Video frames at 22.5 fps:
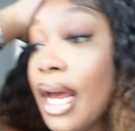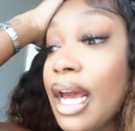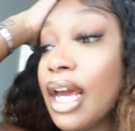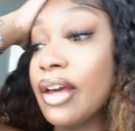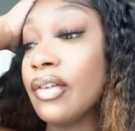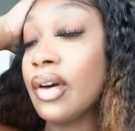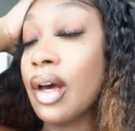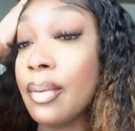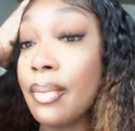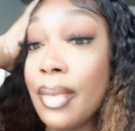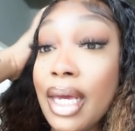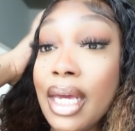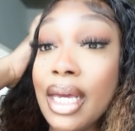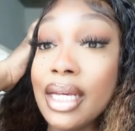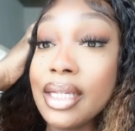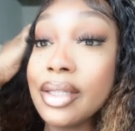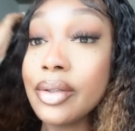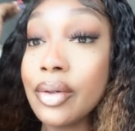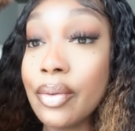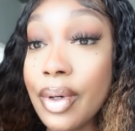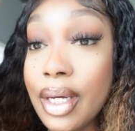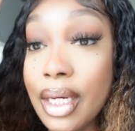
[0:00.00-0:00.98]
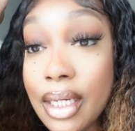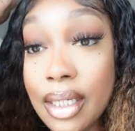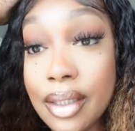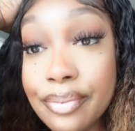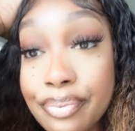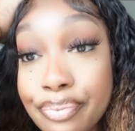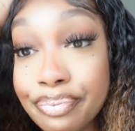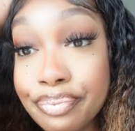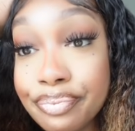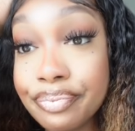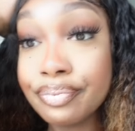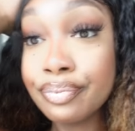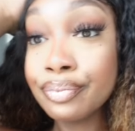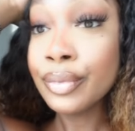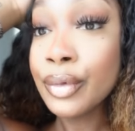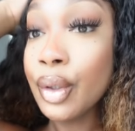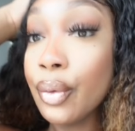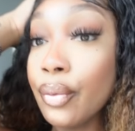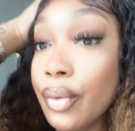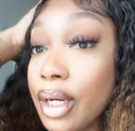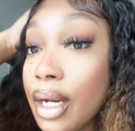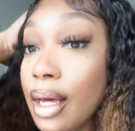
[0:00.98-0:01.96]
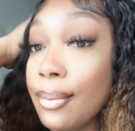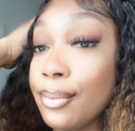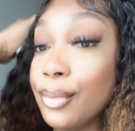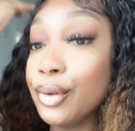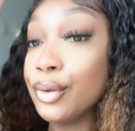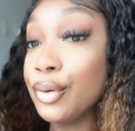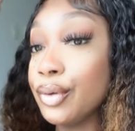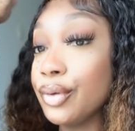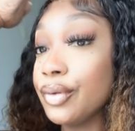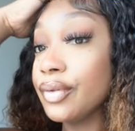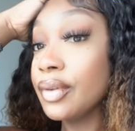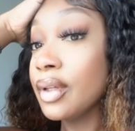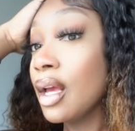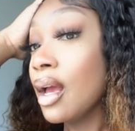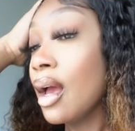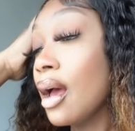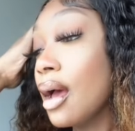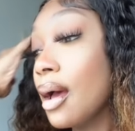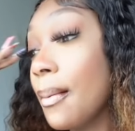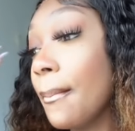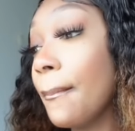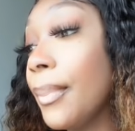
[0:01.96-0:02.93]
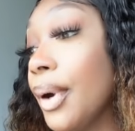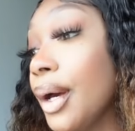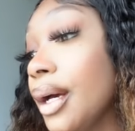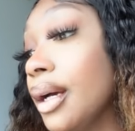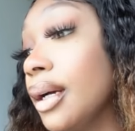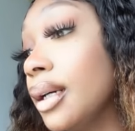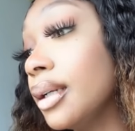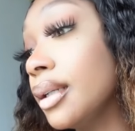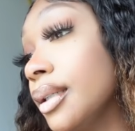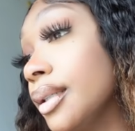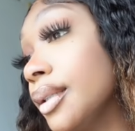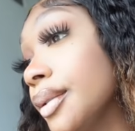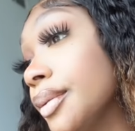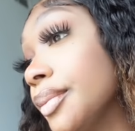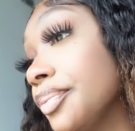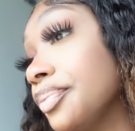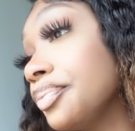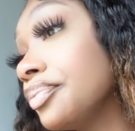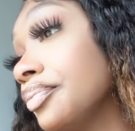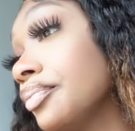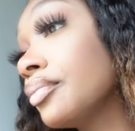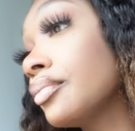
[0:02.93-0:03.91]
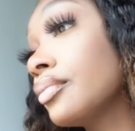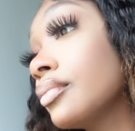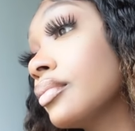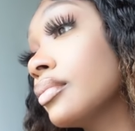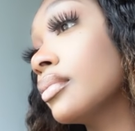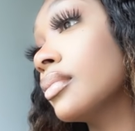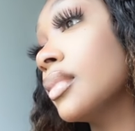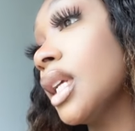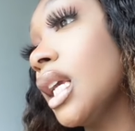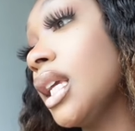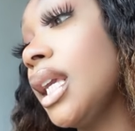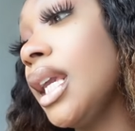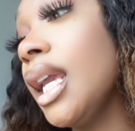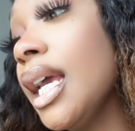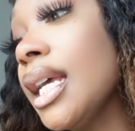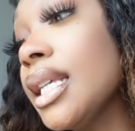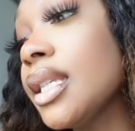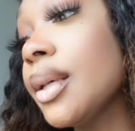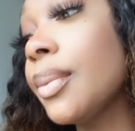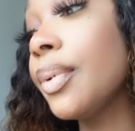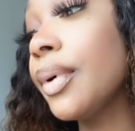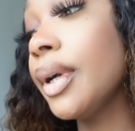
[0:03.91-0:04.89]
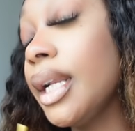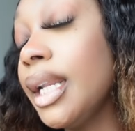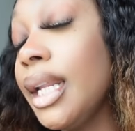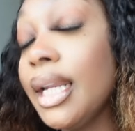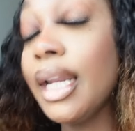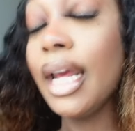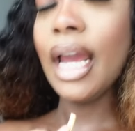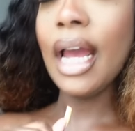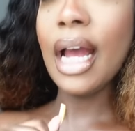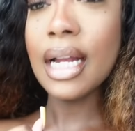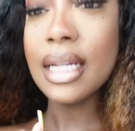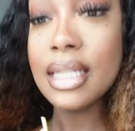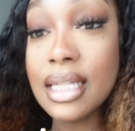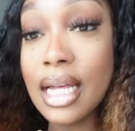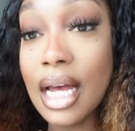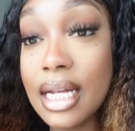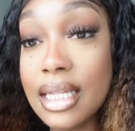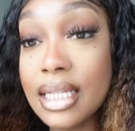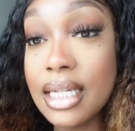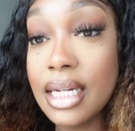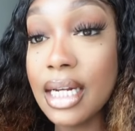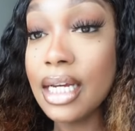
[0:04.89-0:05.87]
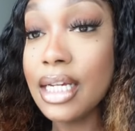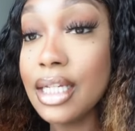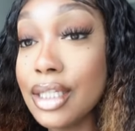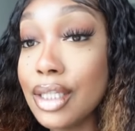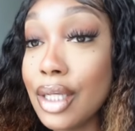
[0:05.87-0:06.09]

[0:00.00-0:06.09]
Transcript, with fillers: I lot all my hats away when I move. But um, yeah, it's a pretty day outside today.